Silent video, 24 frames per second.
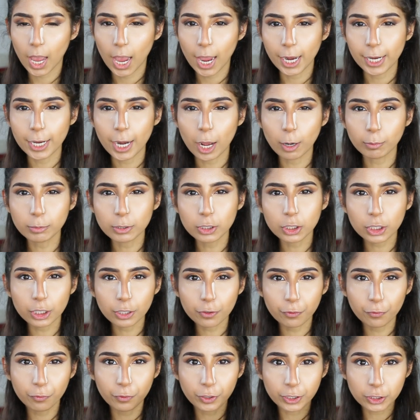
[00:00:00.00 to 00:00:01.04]
And now I'm just
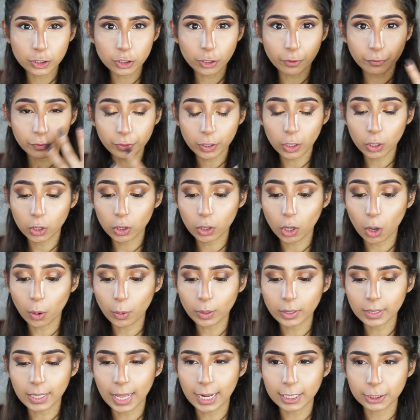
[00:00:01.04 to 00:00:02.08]
going to finish off the
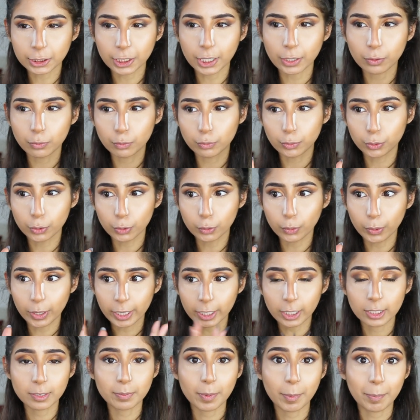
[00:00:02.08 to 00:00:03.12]
lower lash line real quick
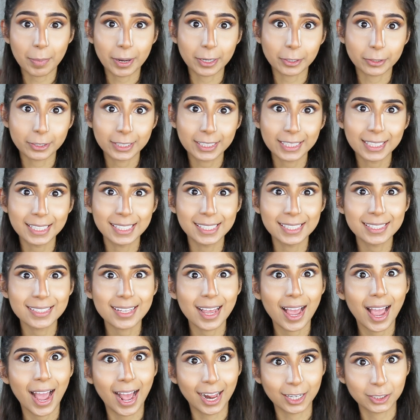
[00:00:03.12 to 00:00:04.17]
because my battery is
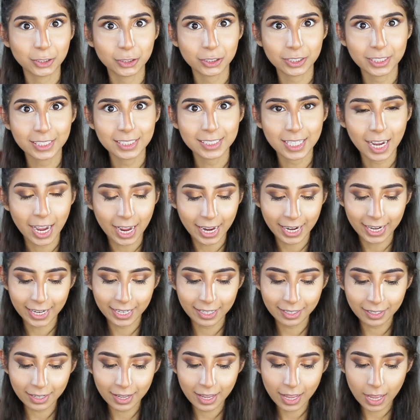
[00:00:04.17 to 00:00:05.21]
actually
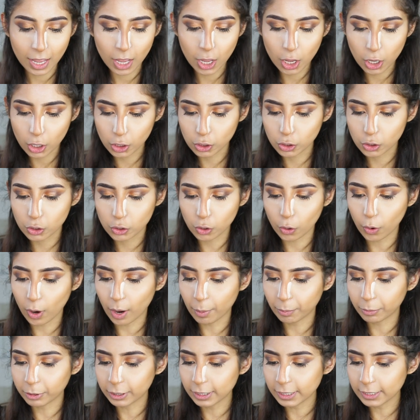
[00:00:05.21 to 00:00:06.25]
dying. So
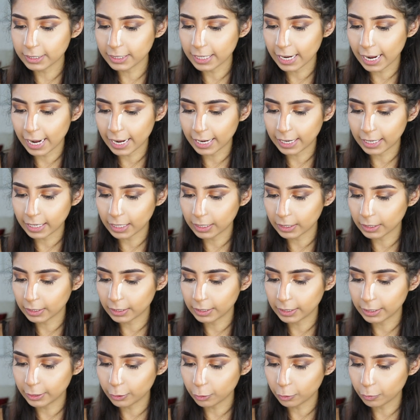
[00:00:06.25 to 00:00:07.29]
I'm going to take a
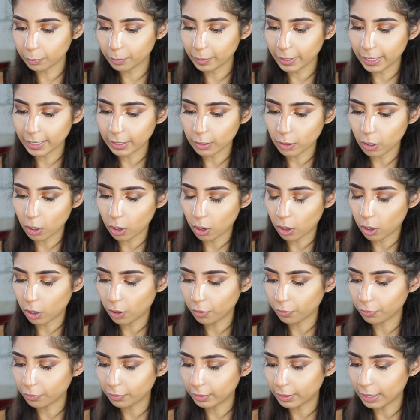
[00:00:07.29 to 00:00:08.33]
little bit
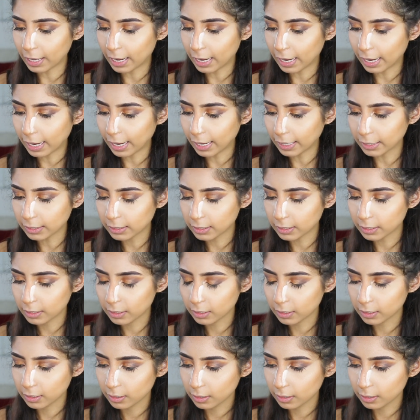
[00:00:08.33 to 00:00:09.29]
of that,